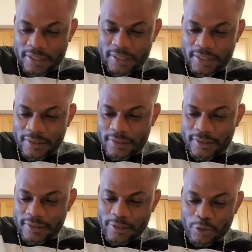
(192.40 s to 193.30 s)
You
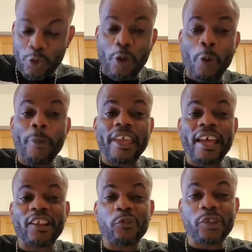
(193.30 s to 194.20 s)
know, show you how me
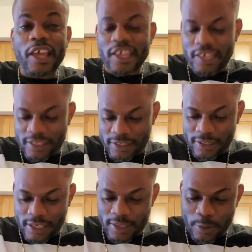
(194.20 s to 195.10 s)
can do in the kitchen,
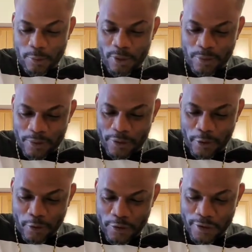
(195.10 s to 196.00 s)
because some people see
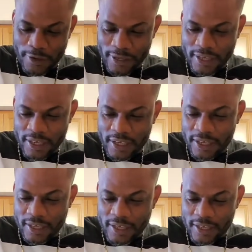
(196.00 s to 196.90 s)
you
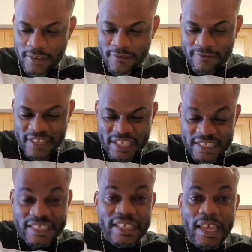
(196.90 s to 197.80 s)
and feel
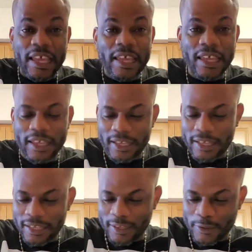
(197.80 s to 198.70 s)
say,
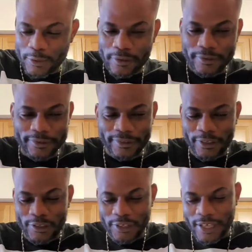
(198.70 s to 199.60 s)
you know,
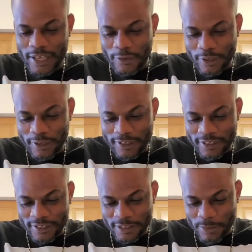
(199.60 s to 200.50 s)
you can't do your
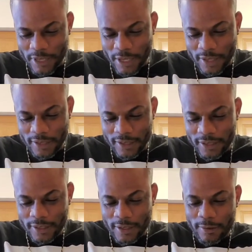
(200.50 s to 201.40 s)
thing. So me
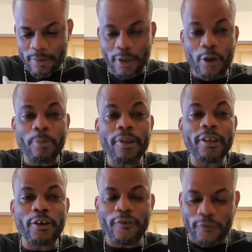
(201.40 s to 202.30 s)
make up my
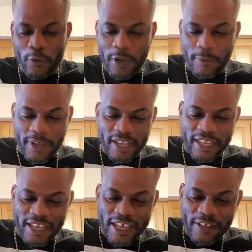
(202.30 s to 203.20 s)
little flour. I
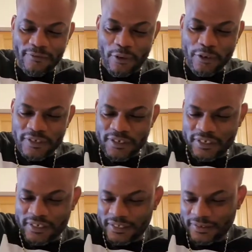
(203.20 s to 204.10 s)
gather it first.
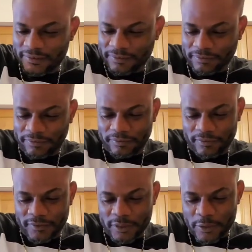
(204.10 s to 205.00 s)

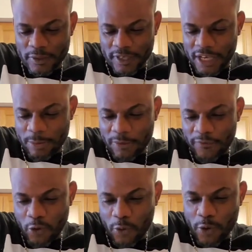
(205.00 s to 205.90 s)
You know, gather my
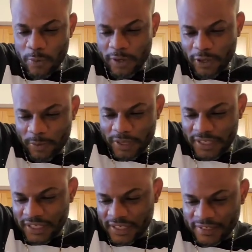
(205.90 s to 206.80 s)
flour up a little bit.